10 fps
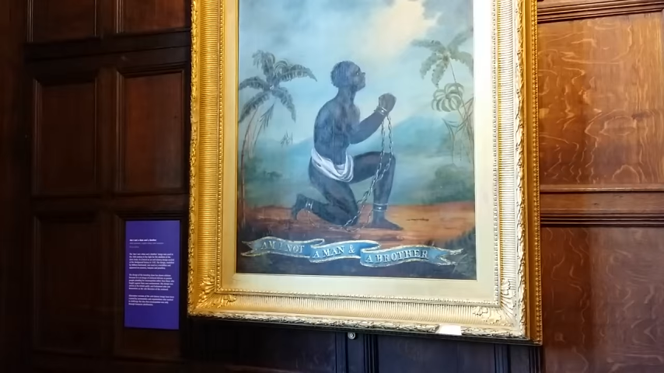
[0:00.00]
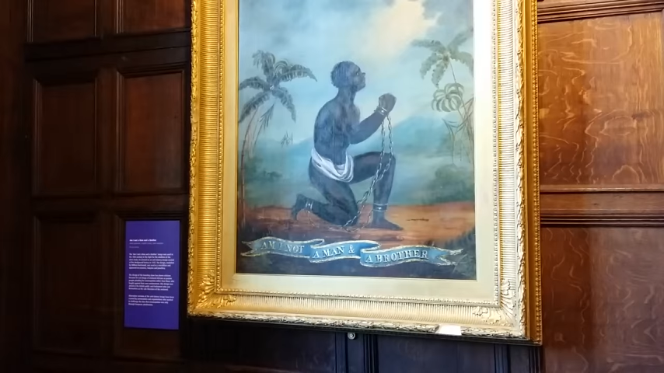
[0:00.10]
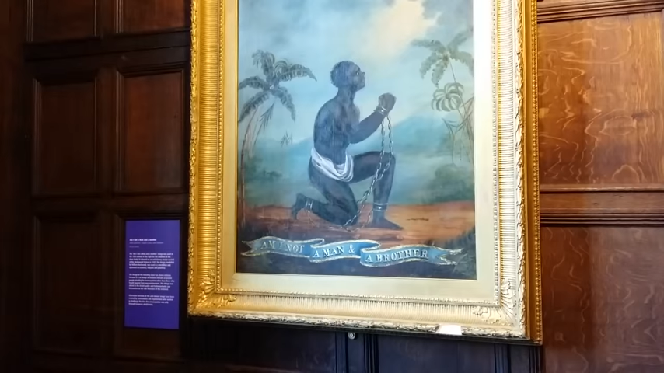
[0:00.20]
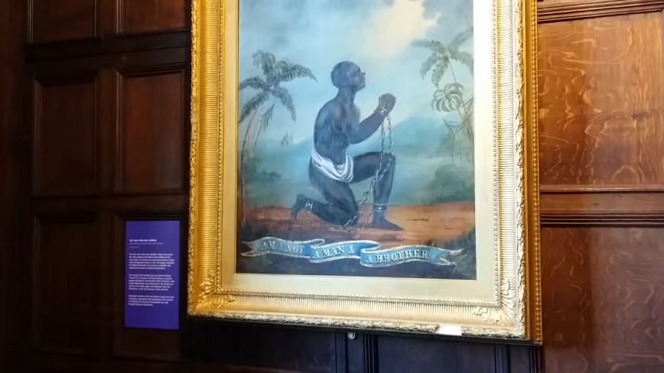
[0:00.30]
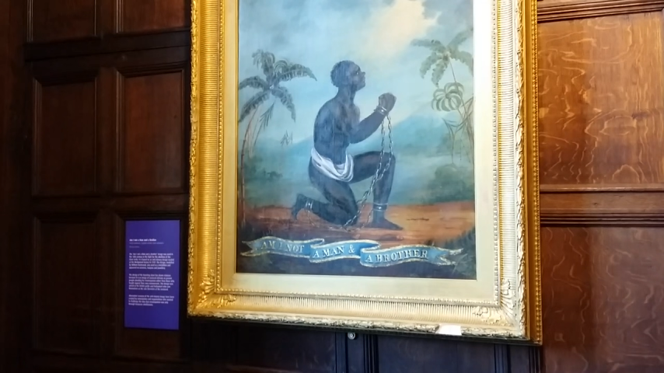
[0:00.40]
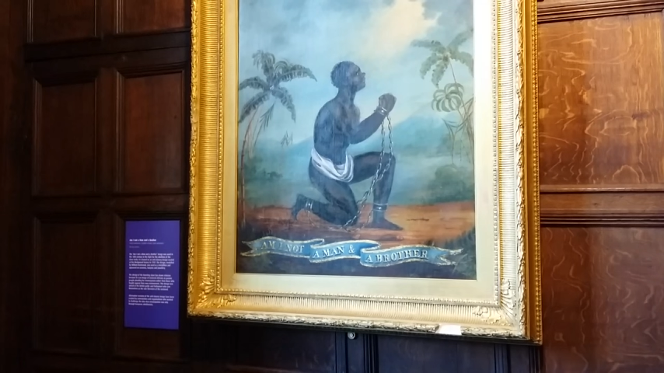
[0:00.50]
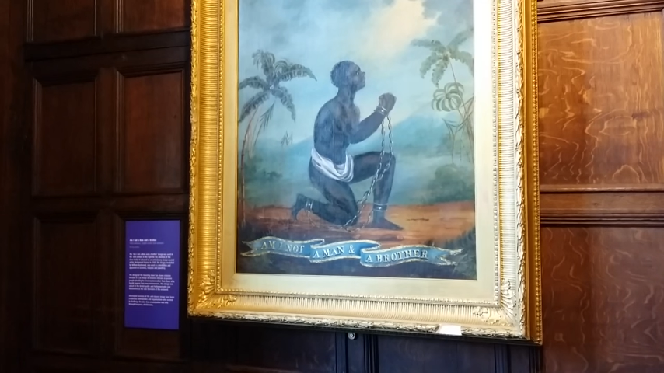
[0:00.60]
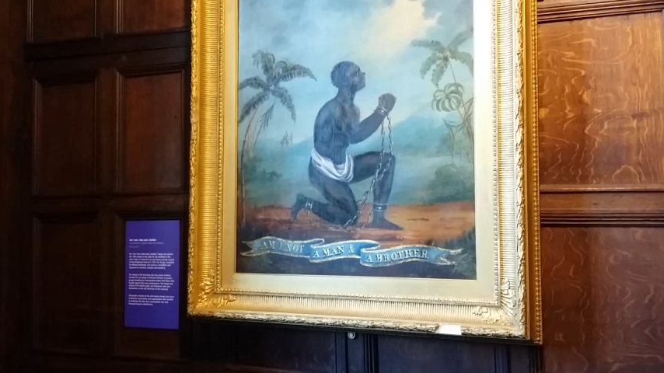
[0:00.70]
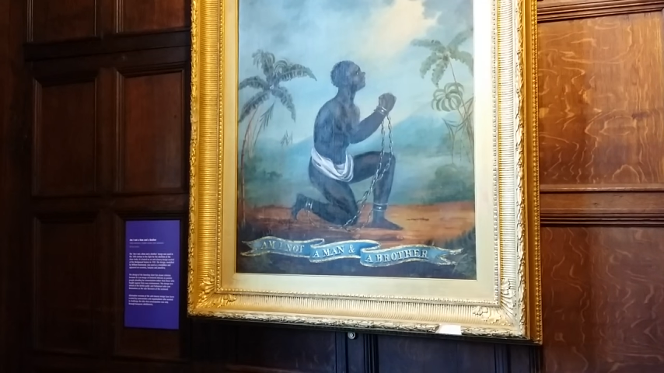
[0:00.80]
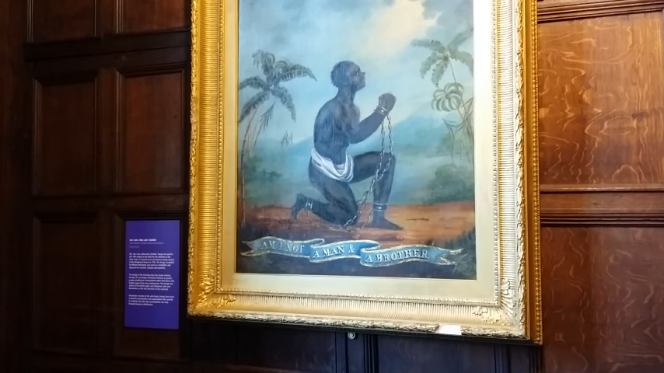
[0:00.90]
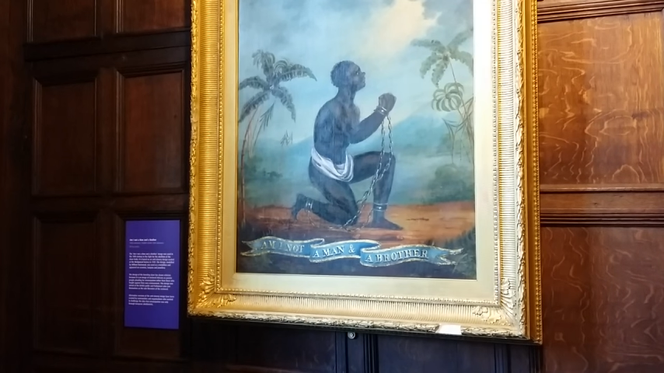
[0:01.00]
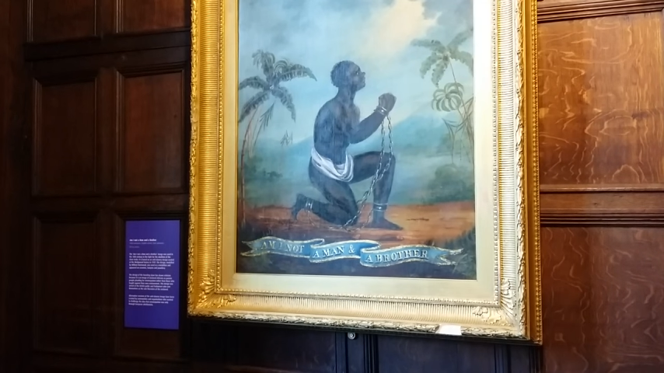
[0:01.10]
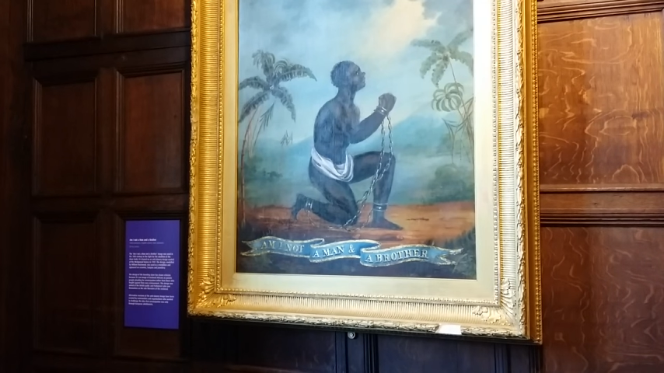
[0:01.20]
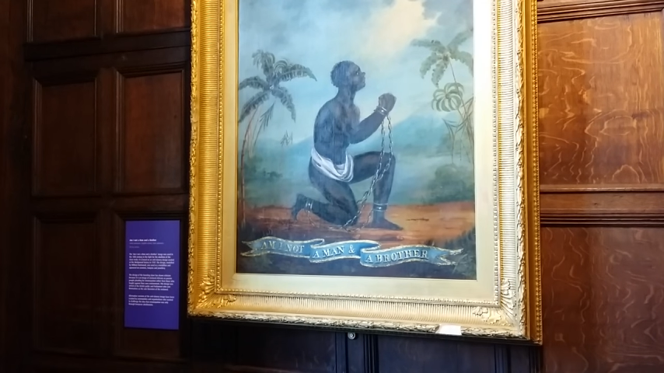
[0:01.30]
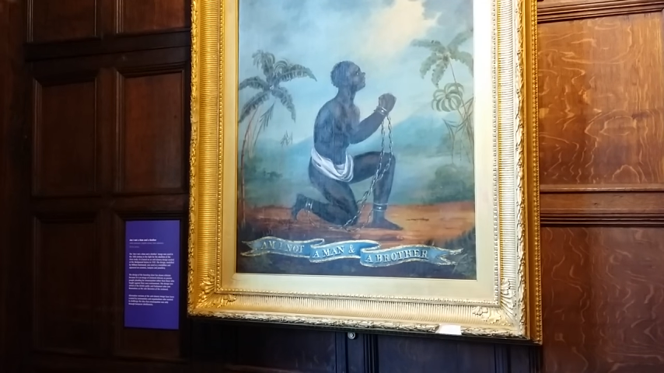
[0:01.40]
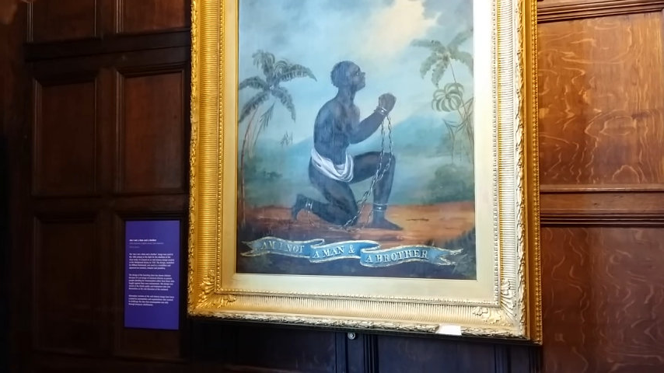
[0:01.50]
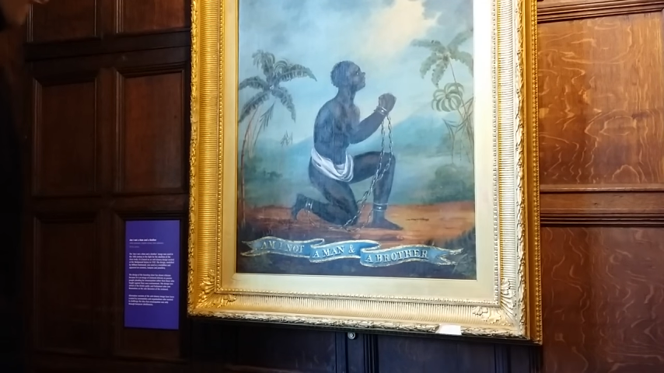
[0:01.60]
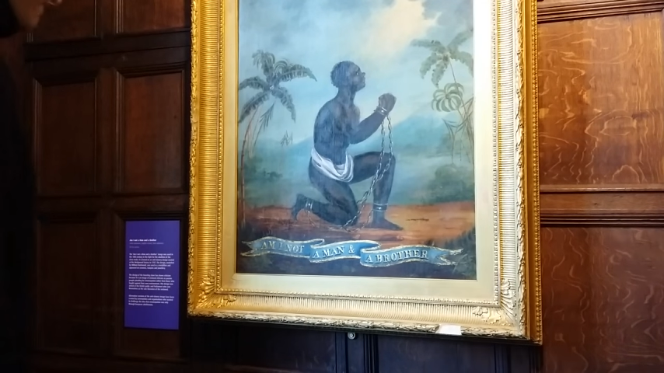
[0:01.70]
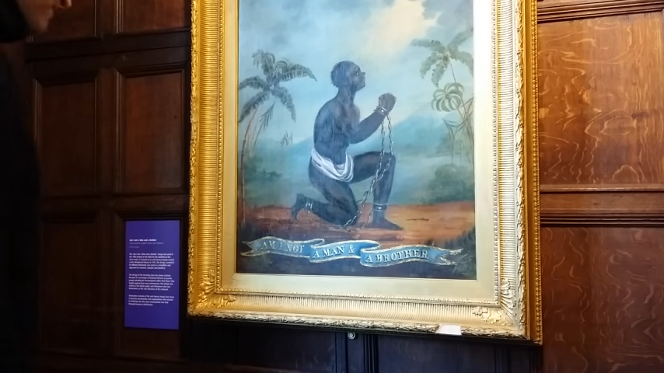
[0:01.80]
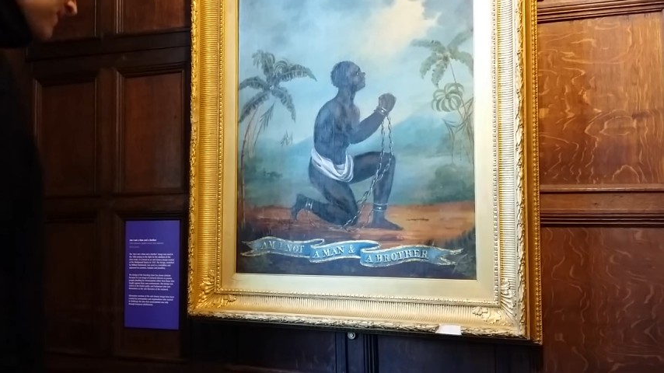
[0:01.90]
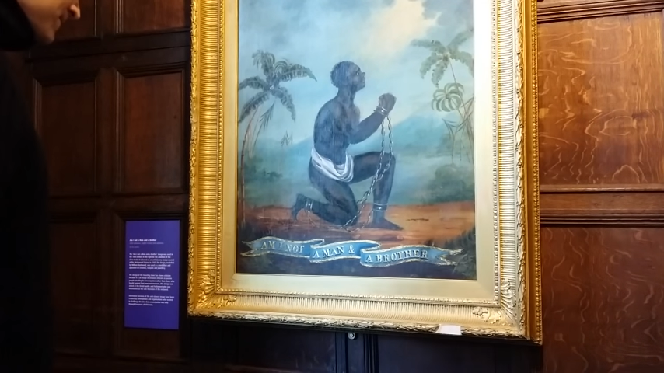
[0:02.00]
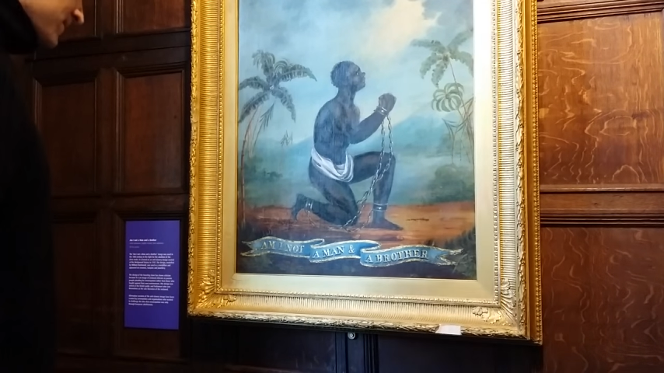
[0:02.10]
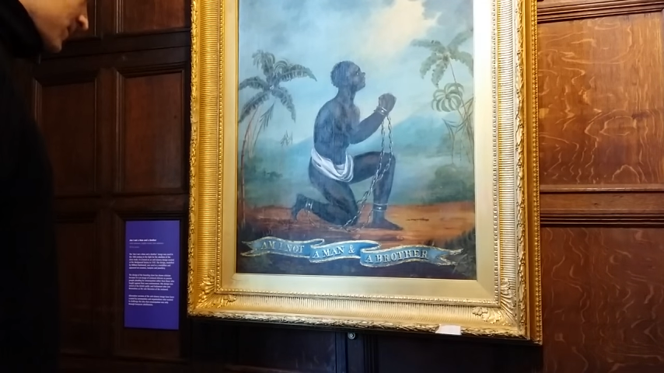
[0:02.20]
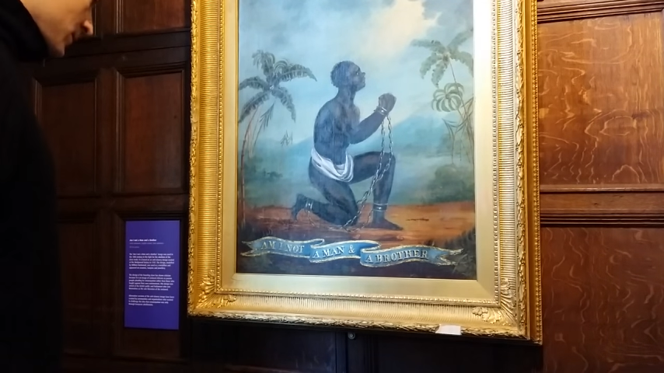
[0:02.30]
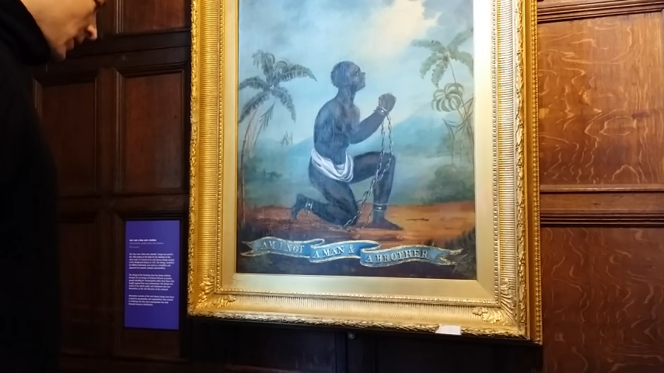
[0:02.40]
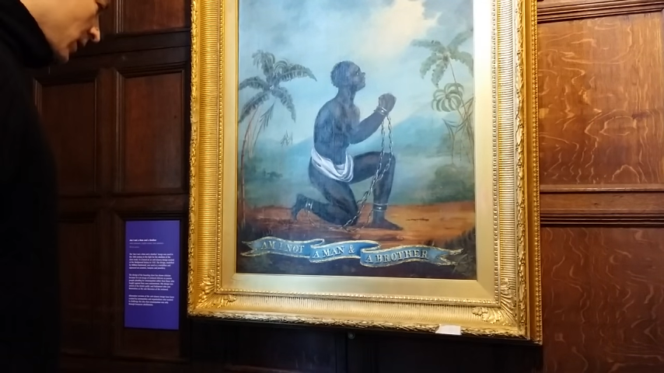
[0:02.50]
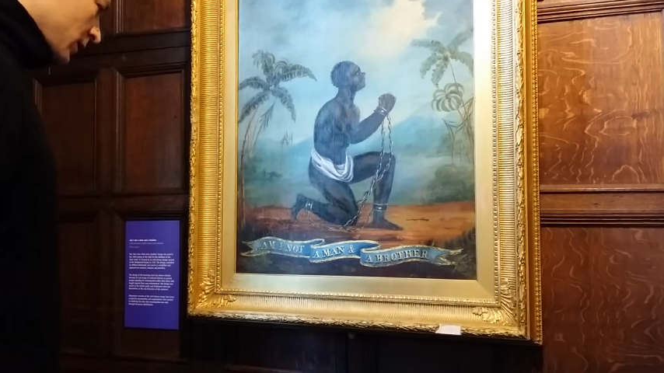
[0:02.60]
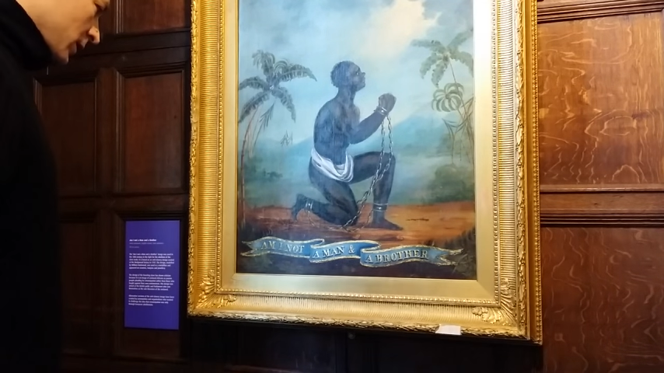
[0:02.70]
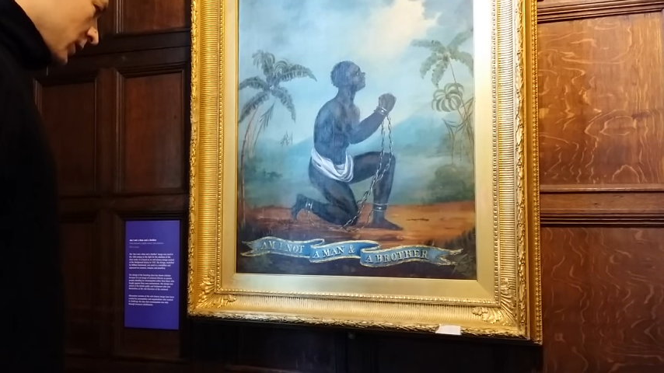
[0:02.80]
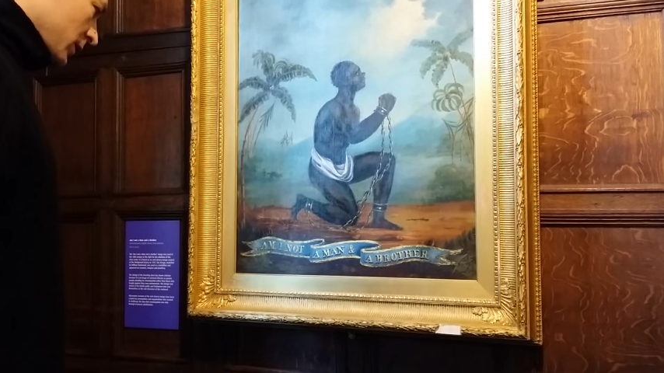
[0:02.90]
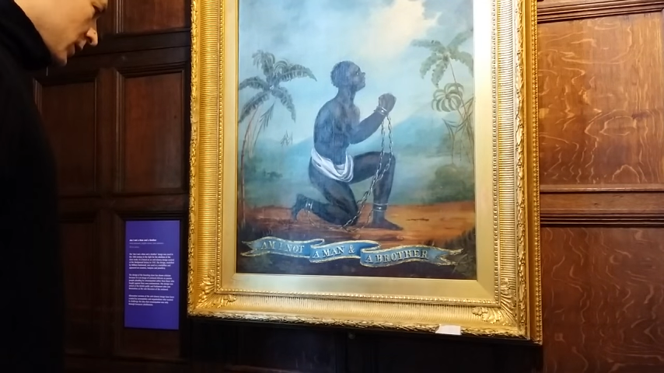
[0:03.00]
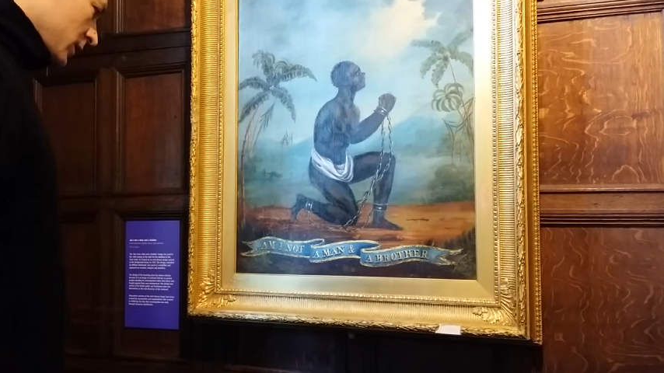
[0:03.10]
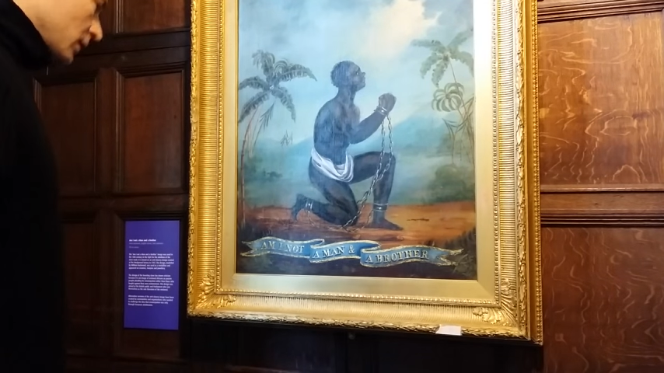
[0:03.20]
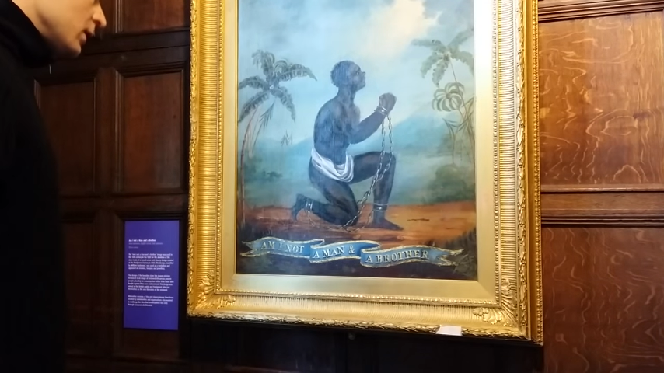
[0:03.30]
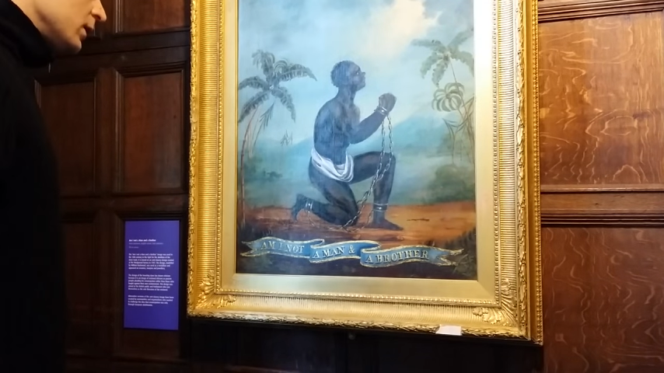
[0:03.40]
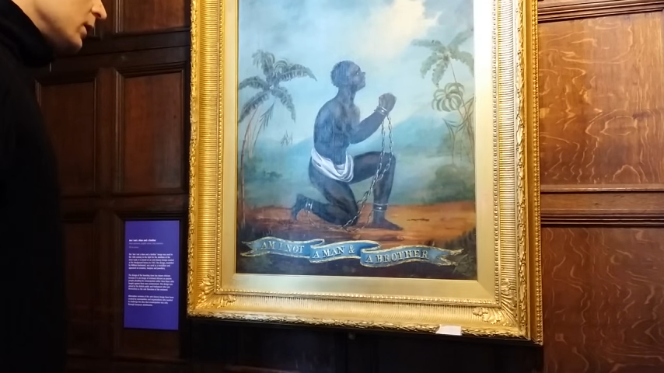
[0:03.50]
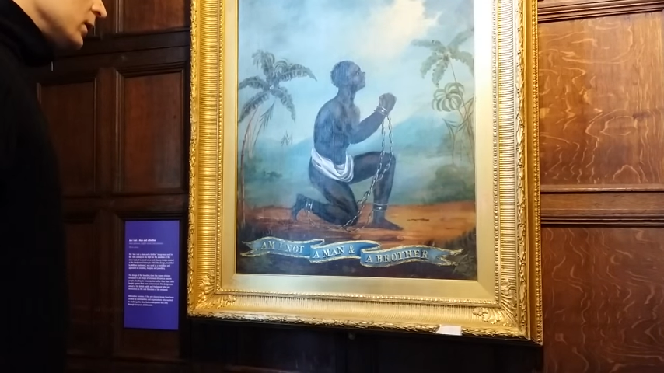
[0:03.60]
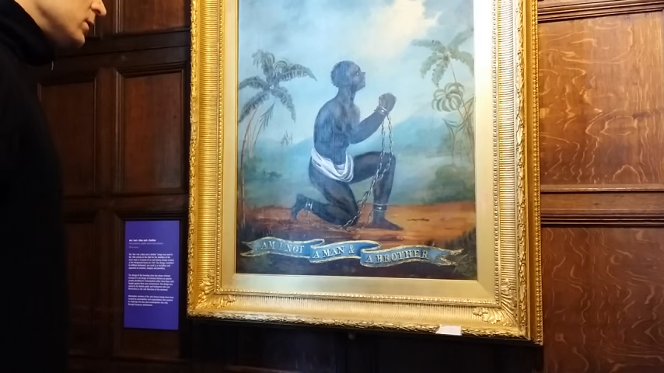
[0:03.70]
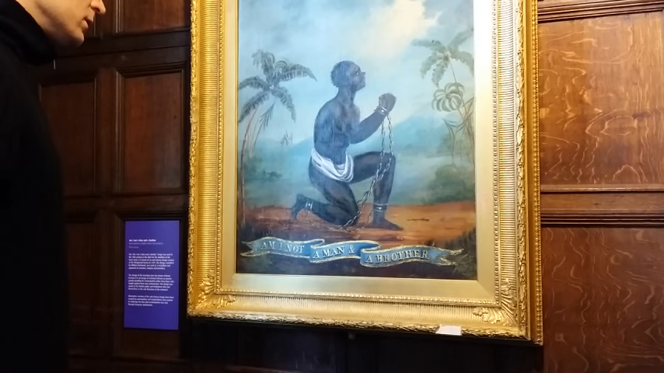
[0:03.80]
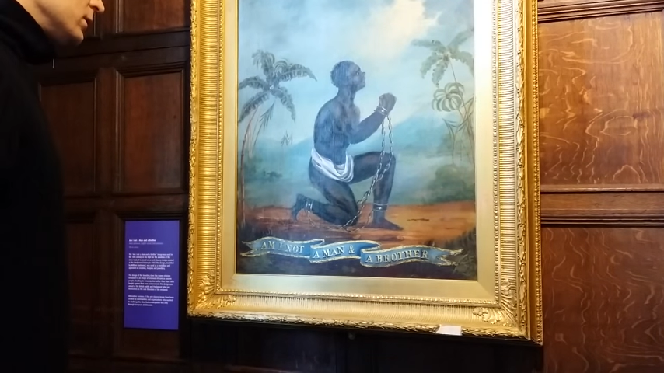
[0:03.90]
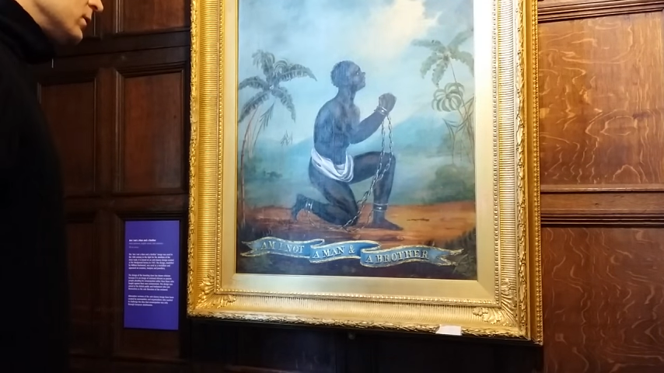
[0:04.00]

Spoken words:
Nobody's mouth can be seen.